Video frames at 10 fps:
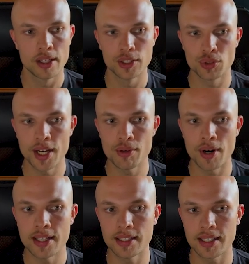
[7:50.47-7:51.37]
Trade
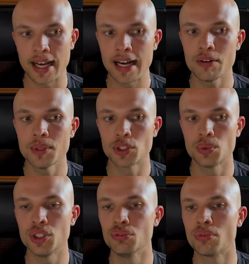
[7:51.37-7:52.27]
rating, how much
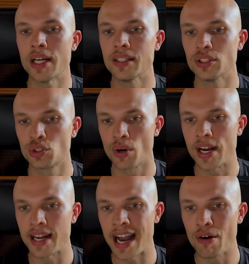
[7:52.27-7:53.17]
would you rate this
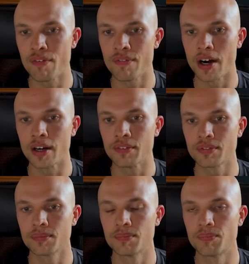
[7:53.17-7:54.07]
trade out of 5?
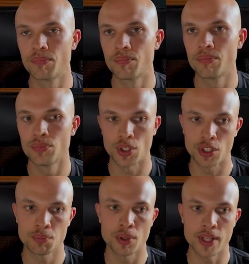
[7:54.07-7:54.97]
So you
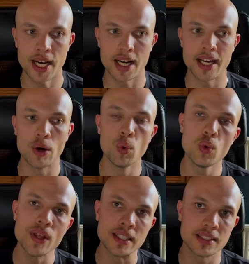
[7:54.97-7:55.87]
just put that.
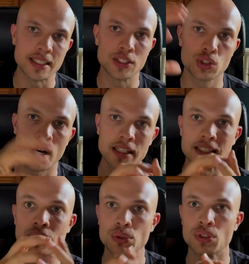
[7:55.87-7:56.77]
All this is tracked
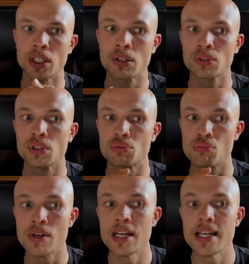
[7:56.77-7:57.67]
in your journal, so it's
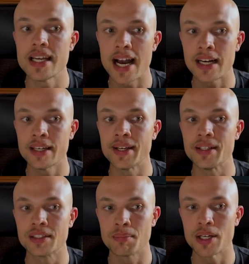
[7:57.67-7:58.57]
really
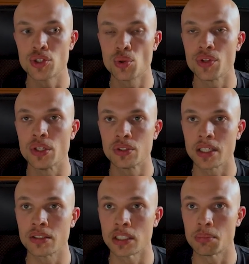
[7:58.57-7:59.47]
handy to make sure that you stay
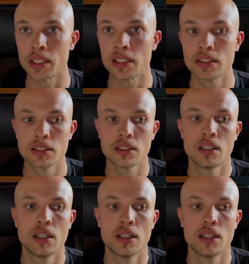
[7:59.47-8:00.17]
on top of this.